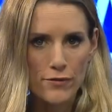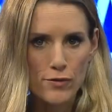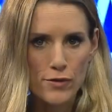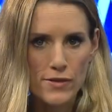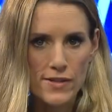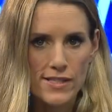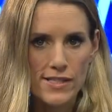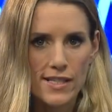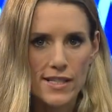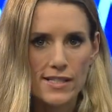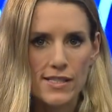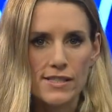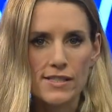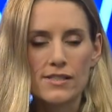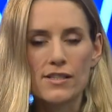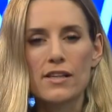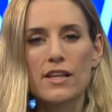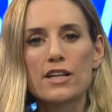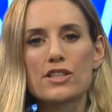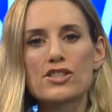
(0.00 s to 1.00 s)
for the Citizens
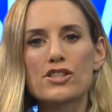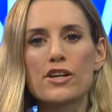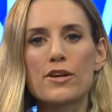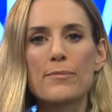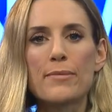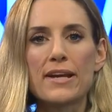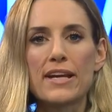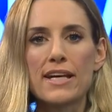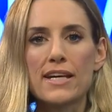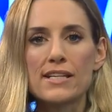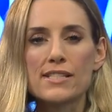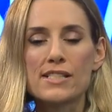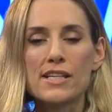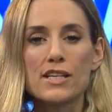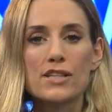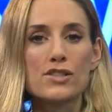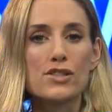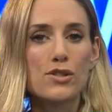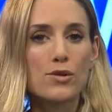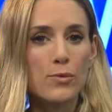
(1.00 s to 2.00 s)
Election Committee is
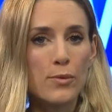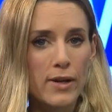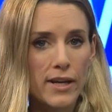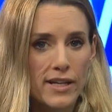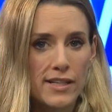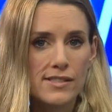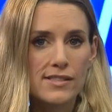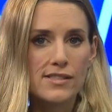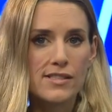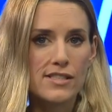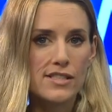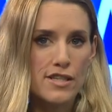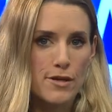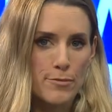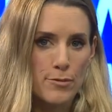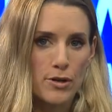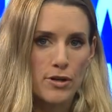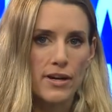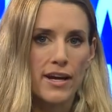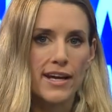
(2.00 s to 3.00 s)
in two weeks,
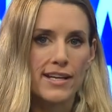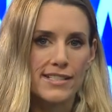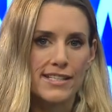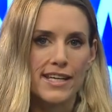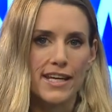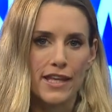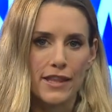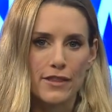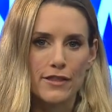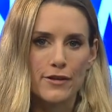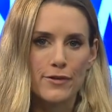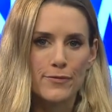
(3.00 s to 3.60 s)
December 18th.